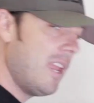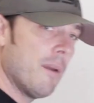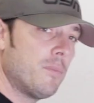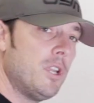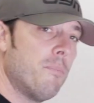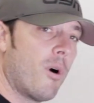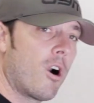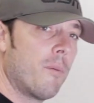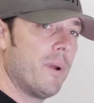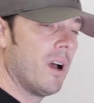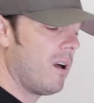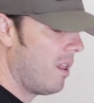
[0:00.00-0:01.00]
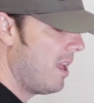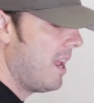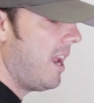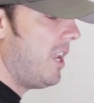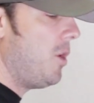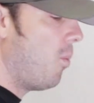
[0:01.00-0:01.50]
the empty barbell
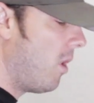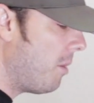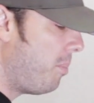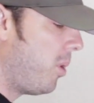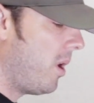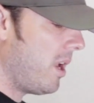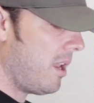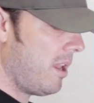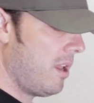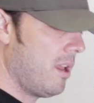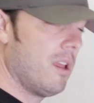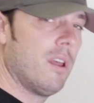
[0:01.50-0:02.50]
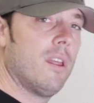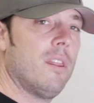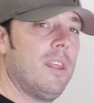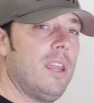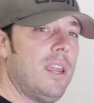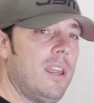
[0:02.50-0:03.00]
and you want to put
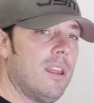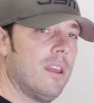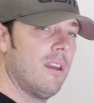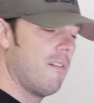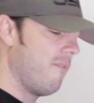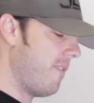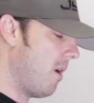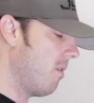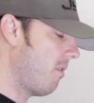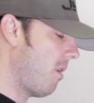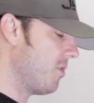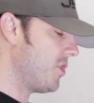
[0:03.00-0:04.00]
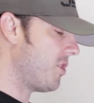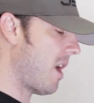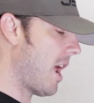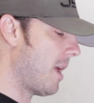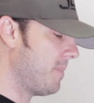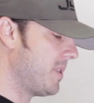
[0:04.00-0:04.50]
the Velcro
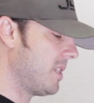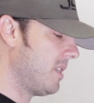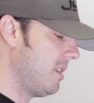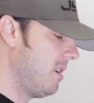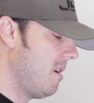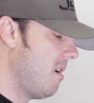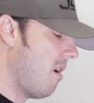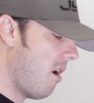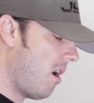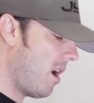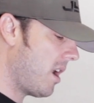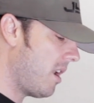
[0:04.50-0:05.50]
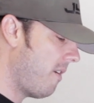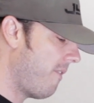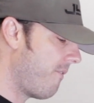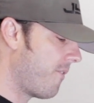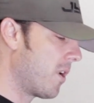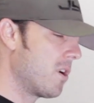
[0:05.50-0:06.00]
straps on
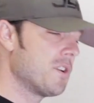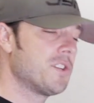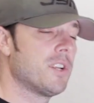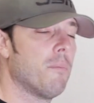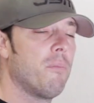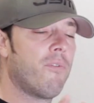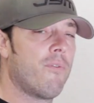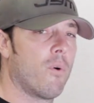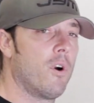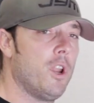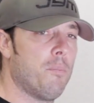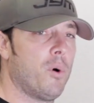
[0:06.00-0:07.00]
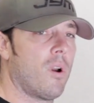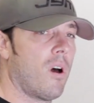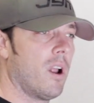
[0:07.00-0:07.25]
first before you put